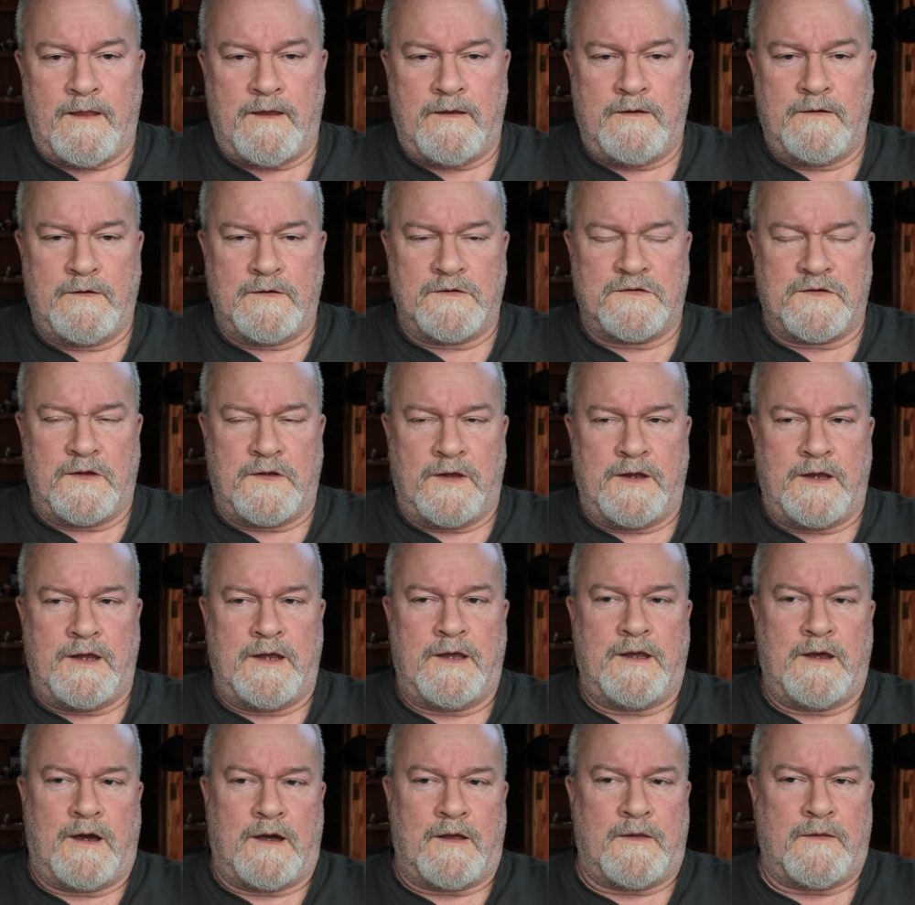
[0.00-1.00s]

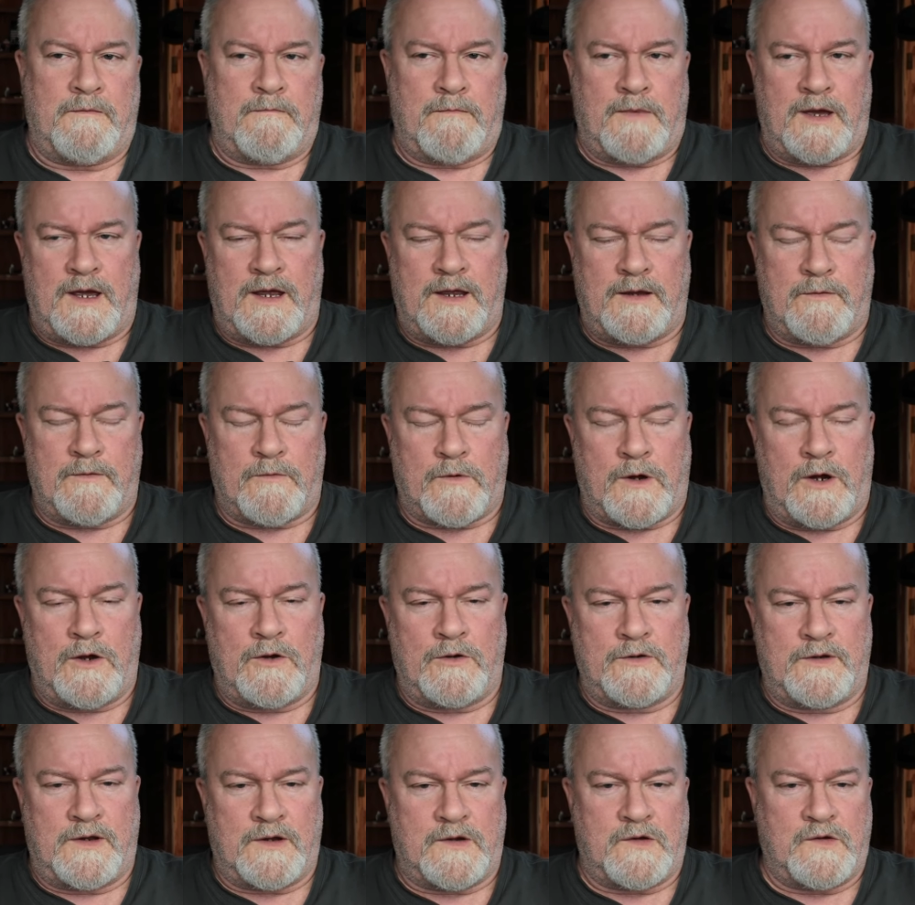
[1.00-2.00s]
Usually on my
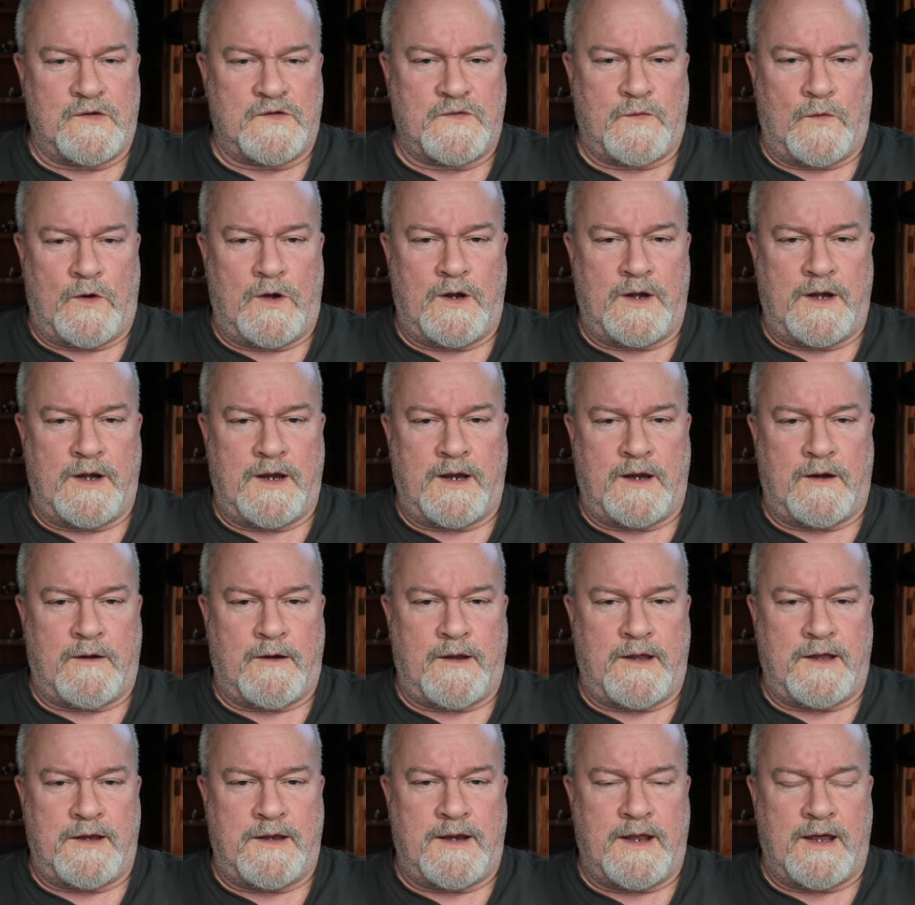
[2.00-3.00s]
road, there's one
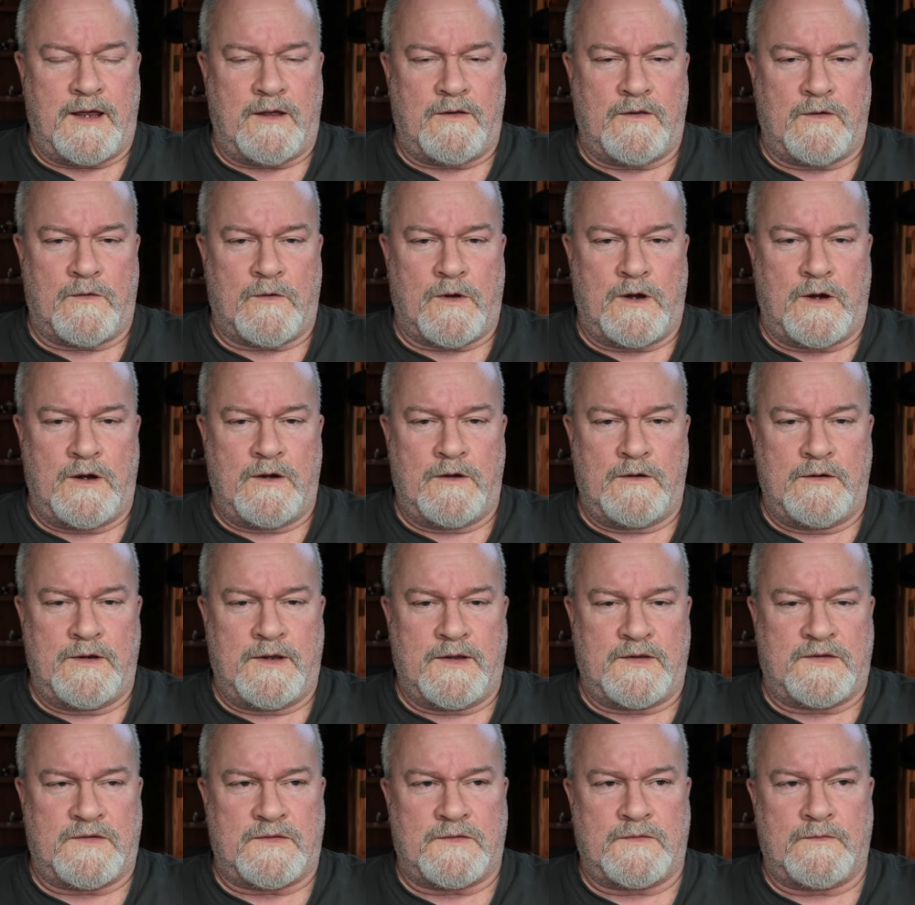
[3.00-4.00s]
area down the road
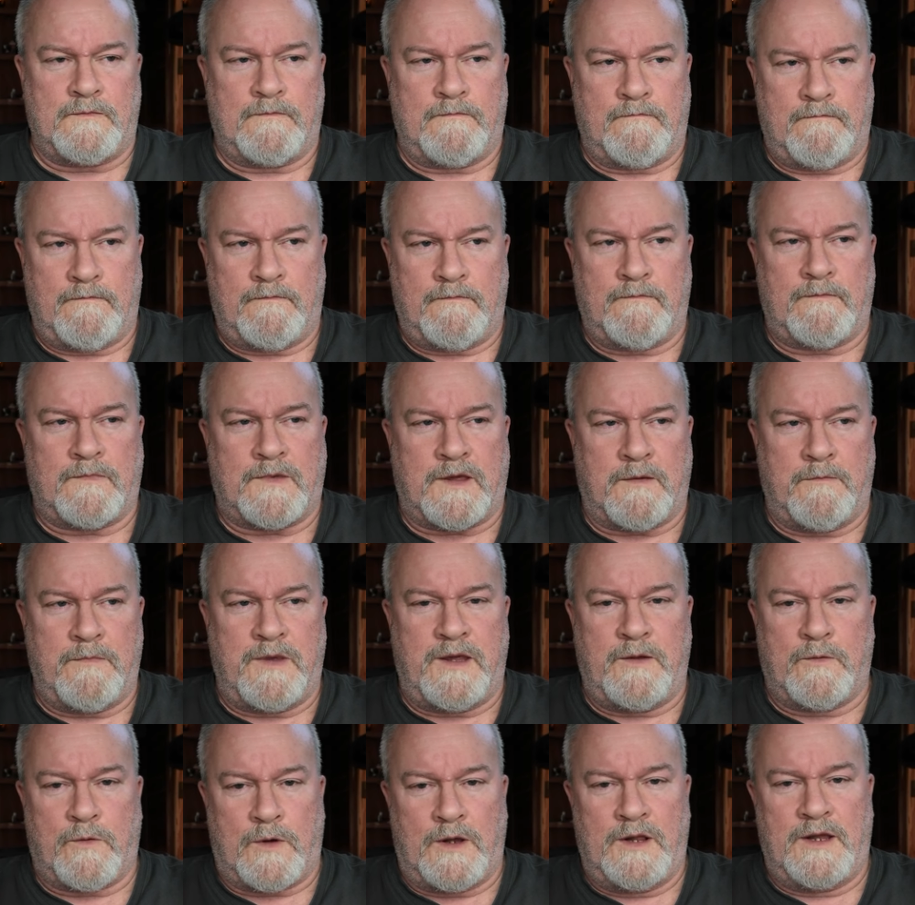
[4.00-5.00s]
that's can
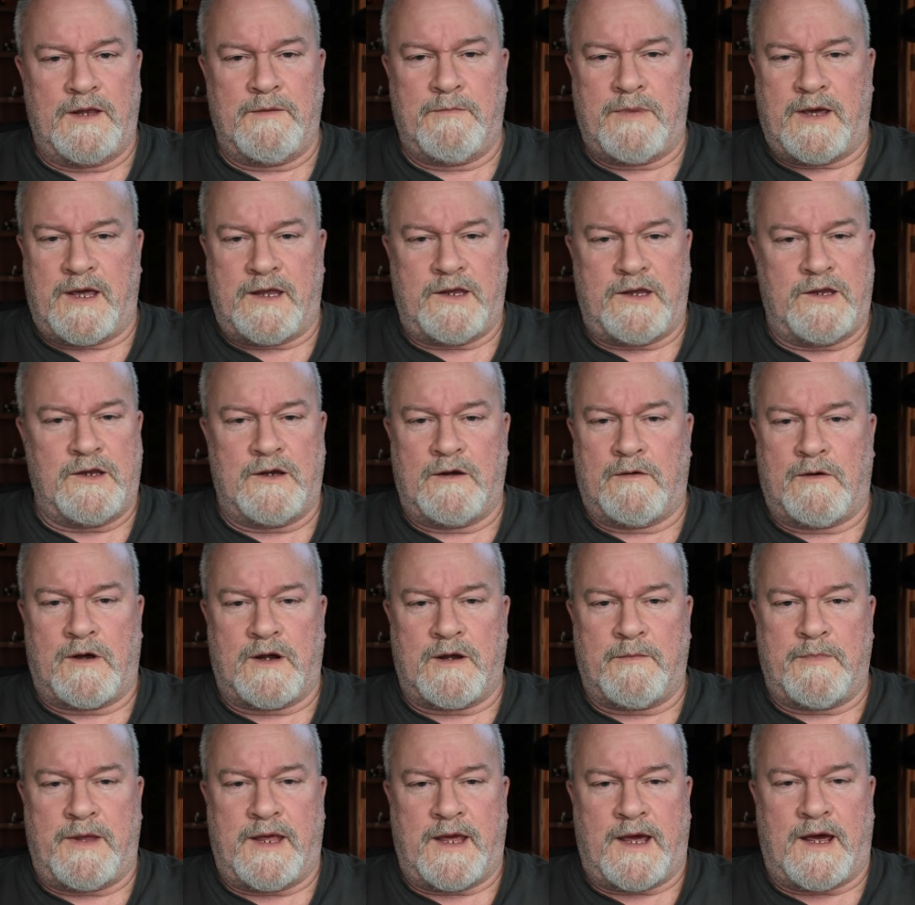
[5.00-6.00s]
be really bad. You don't
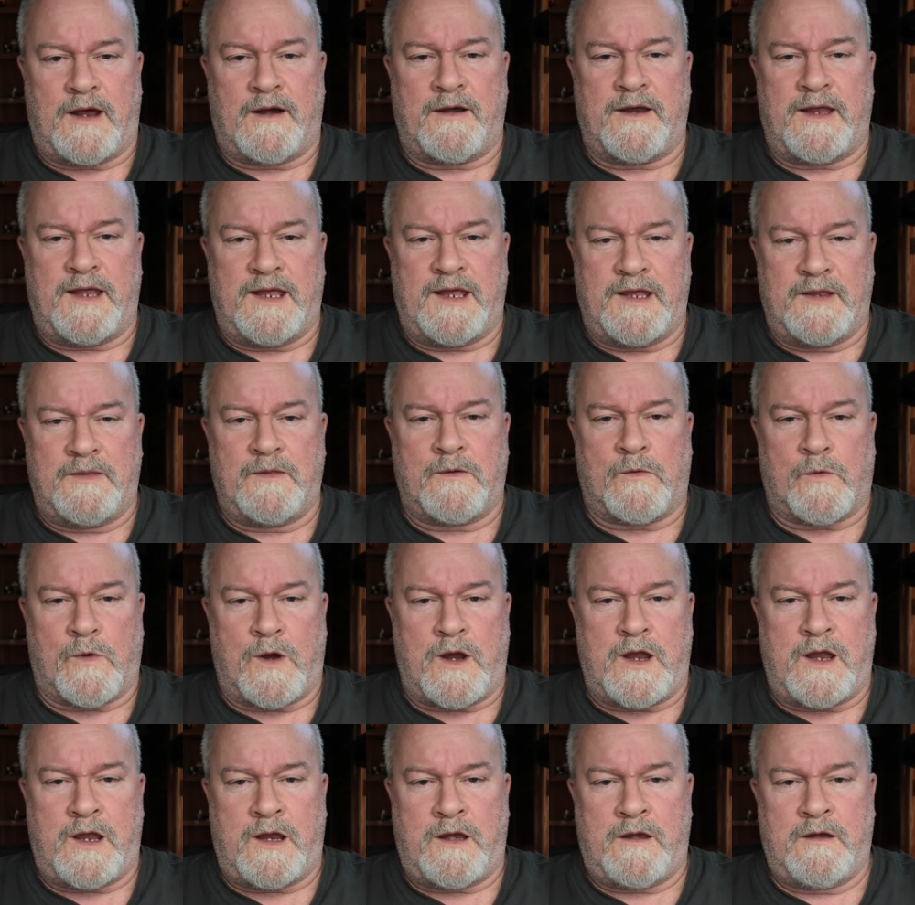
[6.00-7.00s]
want to be out in the
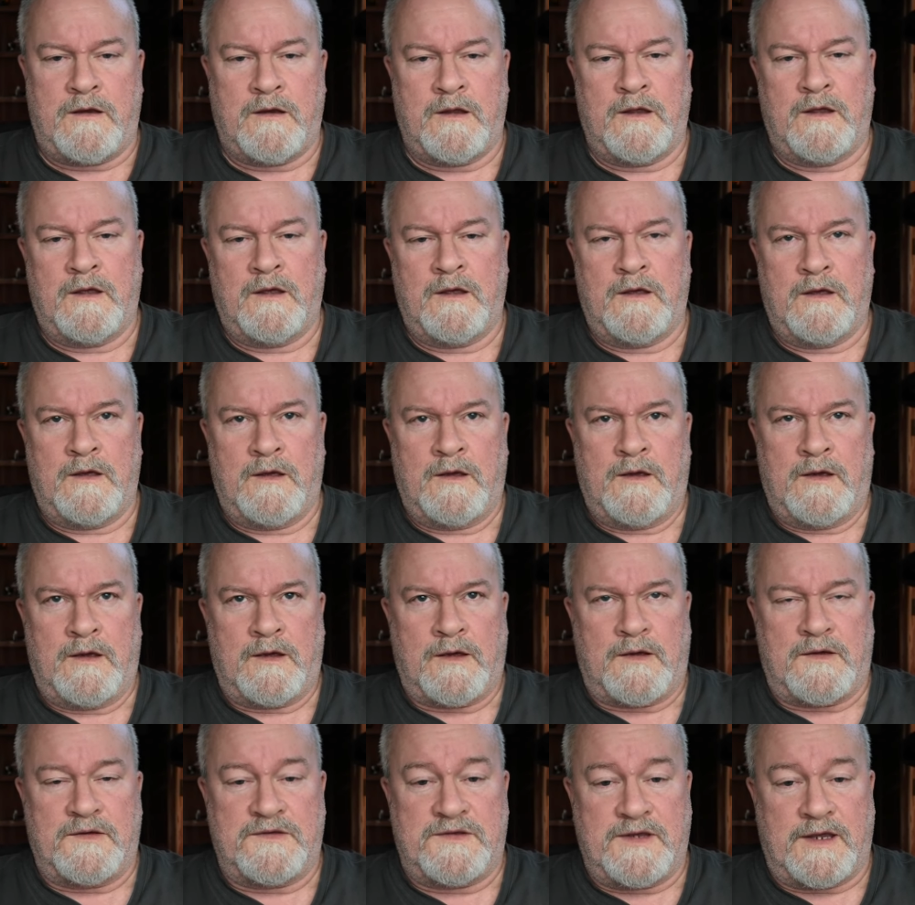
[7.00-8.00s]
rain
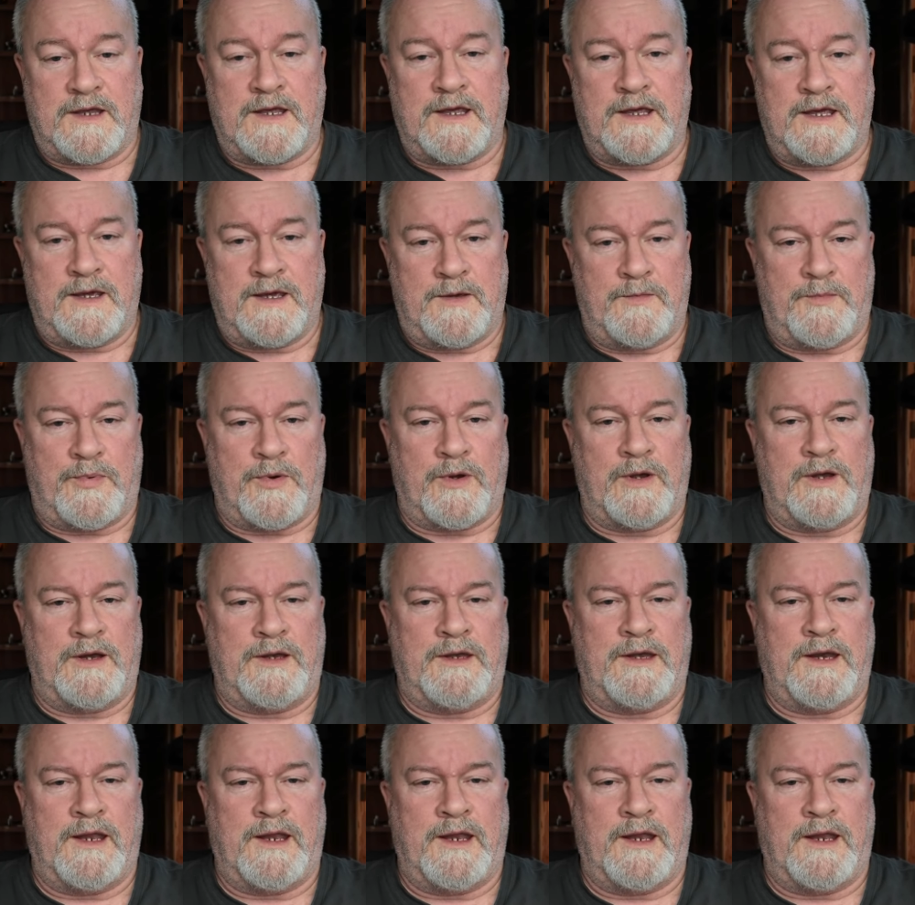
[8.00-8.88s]
because it can get pretty